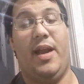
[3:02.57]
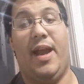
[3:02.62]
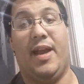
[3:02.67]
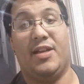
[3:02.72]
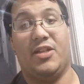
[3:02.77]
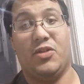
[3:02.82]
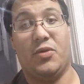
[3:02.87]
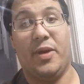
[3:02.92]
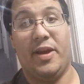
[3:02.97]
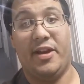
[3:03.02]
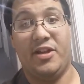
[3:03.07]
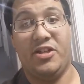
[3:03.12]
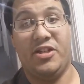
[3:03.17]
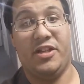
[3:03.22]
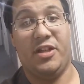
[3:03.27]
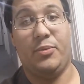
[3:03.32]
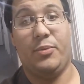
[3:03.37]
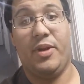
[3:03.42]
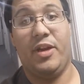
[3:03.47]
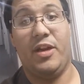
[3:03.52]
tax
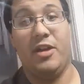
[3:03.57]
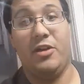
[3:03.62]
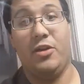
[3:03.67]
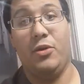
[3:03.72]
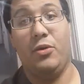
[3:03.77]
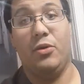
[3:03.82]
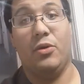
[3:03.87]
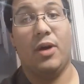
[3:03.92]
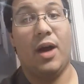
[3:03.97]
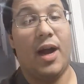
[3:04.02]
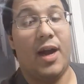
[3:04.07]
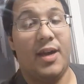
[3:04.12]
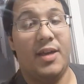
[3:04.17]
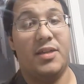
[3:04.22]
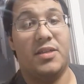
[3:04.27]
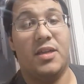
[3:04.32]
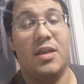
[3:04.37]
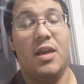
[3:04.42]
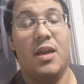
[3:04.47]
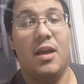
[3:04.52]
strategy that we can
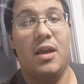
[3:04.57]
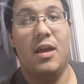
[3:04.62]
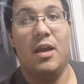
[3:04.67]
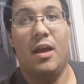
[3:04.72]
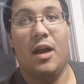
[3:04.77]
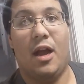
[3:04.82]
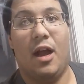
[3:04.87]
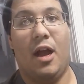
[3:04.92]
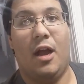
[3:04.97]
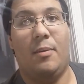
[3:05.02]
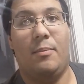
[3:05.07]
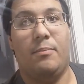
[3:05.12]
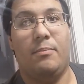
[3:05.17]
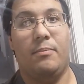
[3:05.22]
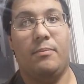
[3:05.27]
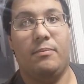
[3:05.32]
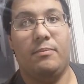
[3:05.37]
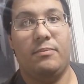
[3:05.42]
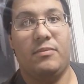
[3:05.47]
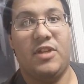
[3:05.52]
utilize.
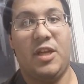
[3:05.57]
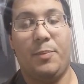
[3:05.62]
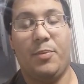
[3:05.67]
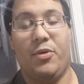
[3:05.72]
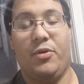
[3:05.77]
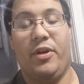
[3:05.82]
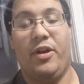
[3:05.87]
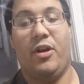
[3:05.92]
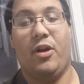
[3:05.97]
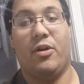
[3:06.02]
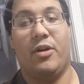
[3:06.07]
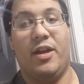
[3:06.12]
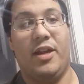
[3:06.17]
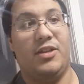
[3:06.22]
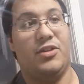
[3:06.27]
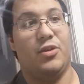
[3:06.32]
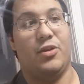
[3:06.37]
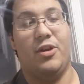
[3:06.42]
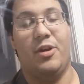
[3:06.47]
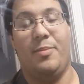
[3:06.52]
Typically, our
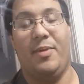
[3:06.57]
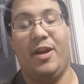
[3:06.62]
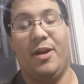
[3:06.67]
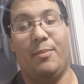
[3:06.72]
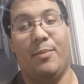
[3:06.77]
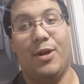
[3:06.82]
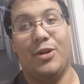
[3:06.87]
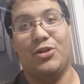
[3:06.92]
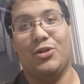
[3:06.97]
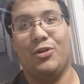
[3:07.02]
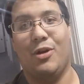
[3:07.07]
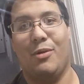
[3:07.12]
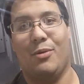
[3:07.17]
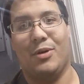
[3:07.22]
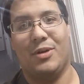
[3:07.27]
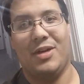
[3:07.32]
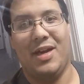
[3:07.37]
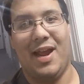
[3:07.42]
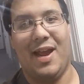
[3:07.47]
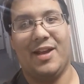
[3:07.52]
kids are going to be in a much
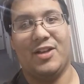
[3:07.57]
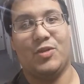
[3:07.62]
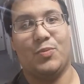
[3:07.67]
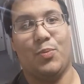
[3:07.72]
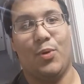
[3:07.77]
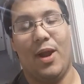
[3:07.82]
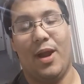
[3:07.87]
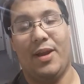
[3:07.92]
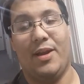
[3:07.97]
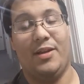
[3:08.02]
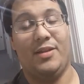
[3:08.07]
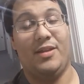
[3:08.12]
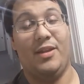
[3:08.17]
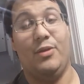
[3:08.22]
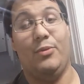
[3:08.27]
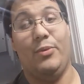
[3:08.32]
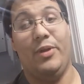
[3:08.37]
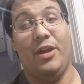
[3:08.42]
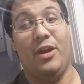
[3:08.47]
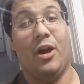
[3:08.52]
lower tax bracket
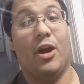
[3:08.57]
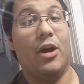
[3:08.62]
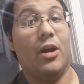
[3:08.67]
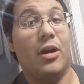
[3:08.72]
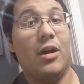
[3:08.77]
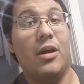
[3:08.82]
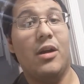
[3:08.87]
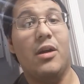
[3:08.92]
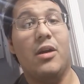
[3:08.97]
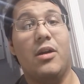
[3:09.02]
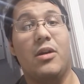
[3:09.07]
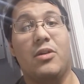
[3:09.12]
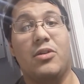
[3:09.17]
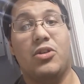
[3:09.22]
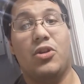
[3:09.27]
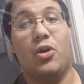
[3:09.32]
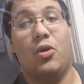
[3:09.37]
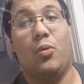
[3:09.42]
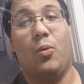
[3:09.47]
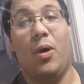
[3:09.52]
than we are.
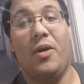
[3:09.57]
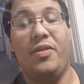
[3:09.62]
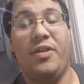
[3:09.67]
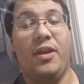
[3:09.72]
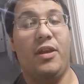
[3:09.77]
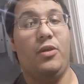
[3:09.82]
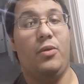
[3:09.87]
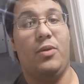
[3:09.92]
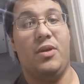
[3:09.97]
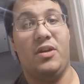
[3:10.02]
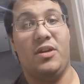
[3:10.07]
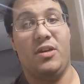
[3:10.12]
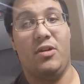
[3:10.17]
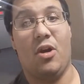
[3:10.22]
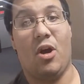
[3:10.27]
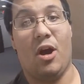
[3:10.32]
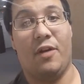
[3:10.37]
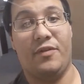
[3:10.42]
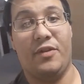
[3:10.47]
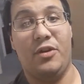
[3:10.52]
So one thing you can
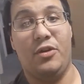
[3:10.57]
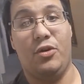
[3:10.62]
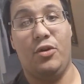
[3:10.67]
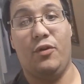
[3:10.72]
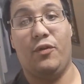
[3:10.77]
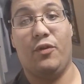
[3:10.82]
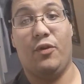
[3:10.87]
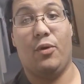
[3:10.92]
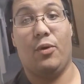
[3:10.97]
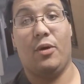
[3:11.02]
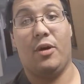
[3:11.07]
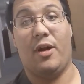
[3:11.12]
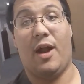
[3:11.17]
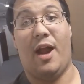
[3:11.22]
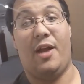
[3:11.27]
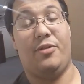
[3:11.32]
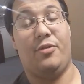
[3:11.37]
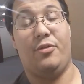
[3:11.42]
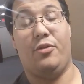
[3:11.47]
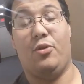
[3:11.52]
often do for
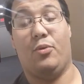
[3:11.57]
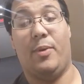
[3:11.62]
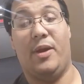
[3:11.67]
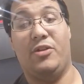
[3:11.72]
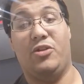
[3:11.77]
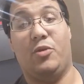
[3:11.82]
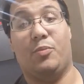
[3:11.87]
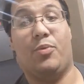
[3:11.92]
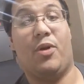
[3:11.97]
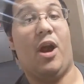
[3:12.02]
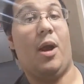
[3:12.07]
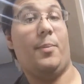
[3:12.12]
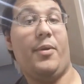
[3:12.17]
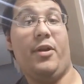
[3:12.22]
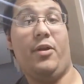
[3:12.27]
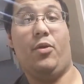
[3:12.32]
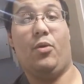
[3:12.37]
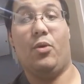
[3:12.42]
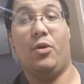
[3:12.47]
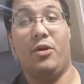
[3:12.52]
either your rental
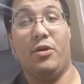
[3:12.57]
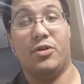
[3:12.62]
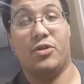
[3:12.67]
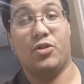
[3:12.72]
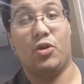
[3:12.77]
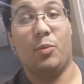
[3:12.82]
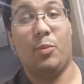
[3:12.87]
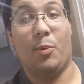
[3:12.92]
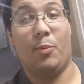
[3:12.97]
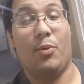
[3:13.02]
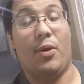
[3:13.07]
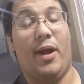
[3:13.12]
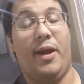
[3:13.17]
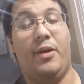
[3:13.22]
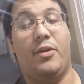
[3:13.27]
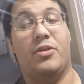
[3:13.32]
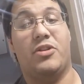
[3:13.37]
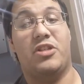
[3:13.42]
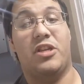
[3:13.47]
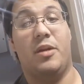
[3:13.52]
property or your sole
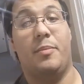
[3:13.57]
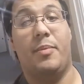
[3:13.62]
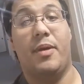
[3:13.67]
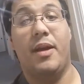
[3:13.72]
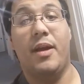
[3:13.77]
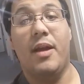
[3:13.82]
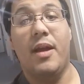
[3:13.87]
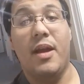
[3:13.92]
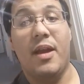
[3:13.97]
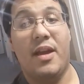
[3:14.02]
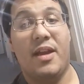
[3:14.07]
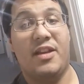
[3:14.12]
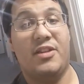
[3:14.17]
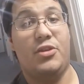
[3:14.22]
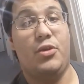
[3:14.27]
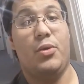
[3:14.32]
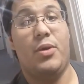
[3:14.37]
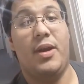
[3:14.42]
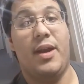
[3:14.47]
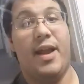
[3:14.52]
proprietorship is
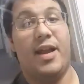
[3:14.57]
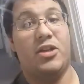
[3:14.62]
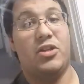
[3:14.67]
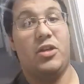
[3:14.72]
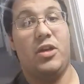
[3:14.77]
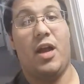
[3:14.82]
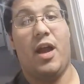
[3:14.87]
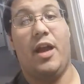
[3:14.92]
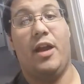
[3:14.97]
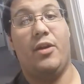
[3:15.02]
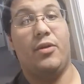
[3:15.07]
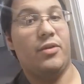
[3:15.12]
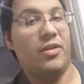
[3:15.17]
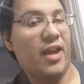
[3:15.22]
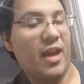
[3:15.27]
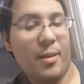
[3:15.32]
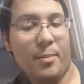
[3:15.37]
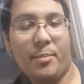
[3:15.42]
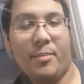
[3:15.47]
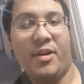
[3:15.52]
you can actually hire
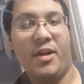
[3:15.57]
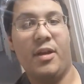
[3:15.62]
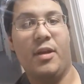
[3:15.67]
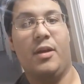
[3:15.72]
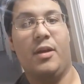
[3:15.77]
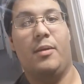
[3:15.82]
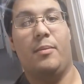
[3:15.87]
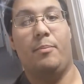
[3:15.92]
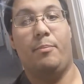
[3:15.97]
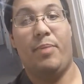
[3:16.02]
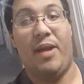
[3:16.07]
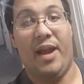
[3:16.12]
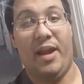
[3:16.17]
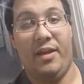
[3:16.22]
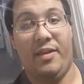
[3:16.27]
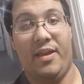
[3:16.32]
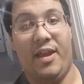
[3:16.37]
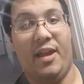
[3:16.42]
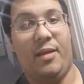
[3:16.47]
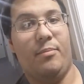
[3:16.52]
them, pay
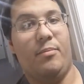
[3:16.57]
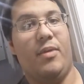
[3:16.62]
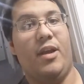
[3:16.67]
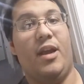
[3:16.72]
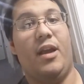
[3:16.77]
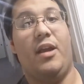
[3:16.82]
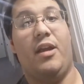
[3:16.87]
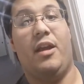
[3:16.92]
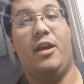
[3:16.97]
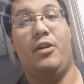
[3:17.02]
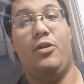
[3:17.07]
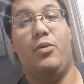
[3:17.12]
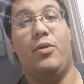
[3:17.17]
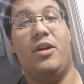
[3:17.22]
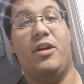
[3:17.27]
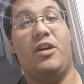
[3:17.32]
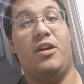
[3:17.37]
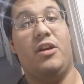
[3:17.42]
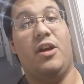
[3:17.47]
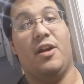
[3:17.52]
them, and you can
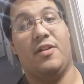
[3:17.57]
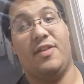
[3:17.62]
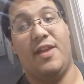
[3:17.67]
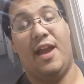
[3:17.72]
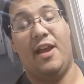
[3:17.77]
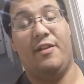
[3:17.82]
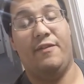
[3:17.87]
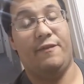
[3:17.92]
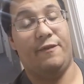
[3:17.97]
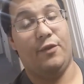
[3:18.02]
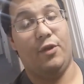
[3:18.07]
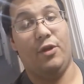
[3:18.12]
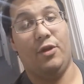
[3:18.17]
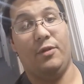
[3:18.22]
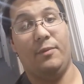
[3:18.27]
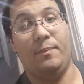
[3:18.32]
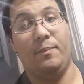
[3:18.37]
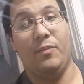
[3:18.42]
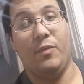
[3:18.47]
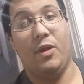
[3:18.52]
deduct that in full.
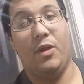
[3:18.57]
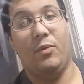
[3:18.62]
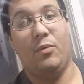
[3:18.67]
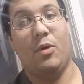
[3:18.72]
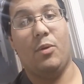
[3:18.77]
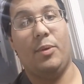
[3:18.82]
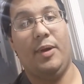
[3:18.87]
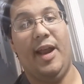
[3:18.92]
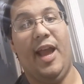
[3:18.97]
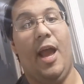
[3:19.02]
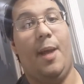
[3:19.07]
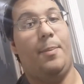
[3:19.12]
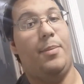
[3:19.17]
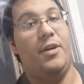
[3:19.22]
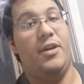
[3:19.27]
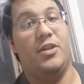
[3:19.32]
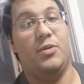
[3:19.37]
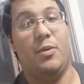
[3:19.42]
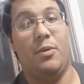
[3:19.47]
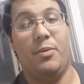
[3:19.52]
What would happen
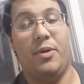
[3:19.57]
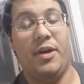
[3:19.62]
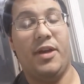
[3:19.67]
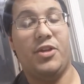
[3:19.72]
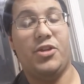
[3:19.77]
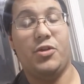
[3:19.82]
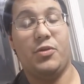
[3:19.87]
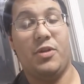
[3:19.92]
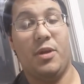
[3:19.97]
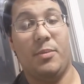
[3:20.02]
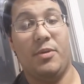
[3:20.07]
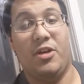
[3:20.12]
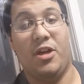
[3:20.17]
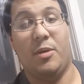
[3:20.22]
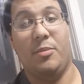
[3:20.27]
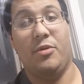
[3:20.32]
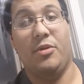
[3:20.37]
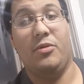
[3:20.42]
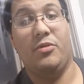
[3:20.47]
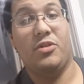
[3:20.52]
is we would issue them a
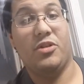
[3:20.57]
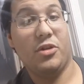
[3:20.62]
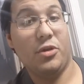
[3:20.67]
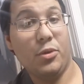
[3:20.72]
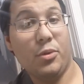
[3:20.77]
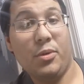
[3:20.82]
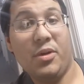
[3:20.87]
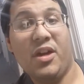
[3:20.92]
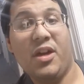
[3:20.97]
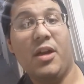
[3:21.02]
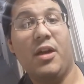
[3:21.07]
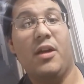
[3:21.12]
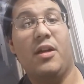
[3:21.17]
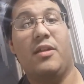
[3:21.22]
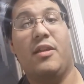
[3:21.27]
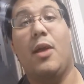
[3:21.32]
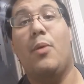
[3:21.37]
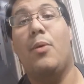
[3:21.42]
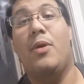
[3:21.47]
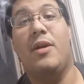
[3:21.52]
W-2.
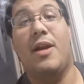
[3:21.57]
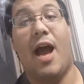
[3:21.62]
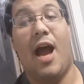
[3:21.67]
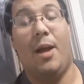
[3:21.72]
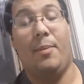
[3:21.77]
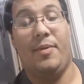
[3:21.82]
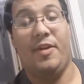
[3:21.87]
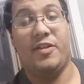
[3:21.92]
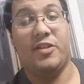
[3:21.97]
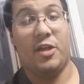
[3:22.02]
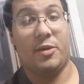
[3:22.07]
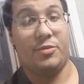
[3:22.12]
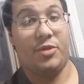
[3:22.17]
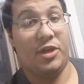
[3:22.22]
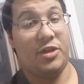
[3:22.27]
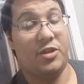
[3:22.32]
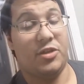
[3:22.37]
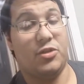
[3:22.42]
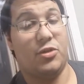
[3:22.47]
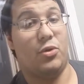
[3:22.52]
They would not be subject
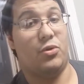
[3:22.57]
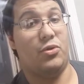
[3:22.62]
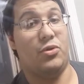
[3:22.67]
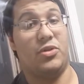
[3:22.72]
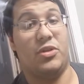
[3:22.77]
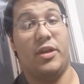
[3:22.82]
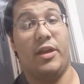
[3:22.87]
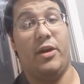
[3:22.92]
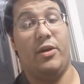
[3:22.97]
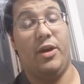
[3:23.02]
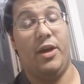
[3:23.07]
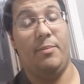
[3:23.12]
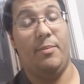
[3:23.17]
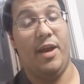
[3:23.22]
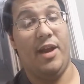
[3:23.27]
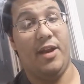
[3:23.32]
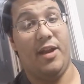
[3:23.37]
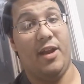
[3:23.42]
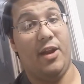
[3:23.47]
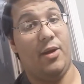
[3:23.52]
to Social Security and
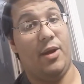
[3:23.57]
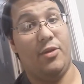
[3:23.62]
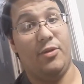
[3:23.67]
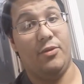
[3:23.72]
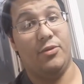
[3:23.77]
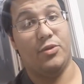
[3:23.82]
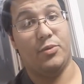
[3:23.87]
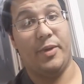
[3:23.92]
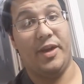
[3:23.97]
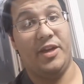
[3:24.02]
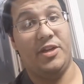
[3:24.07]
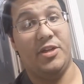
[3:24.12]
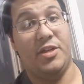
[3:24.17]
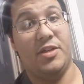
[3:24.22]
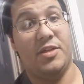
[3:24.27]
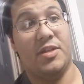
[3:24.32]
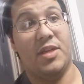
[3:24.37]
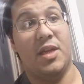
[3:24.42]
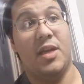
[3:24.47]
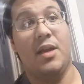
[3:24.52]
Medicare on those
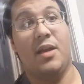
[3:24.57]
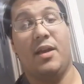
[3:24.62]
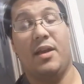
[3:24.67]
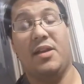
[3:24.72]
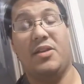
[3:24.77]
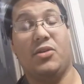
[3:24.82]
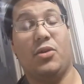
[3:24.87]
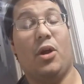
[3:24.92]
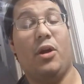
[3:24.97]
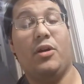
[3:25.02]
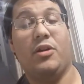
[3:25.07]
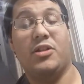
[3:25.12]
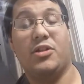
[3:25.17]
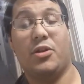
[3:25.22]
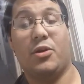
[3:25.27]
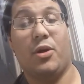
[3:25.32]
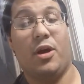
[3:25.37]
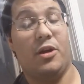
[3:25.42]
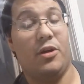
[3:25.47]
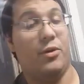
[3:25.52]
wages as long as
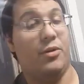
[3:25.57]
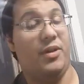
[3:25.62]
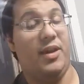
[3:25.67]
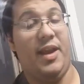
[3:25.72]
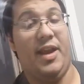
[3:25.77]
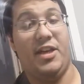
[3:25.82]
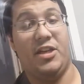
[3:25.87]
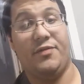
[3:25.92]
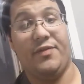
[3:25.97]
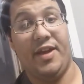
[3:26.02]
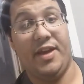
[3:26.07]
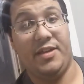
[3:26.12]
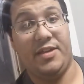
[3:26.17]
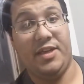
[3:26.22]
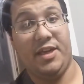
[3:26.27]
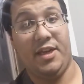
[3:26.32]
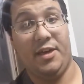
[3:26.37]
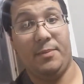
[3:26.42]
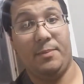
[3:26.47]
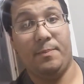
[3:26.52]
they're under the age of
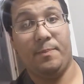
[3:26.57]
18.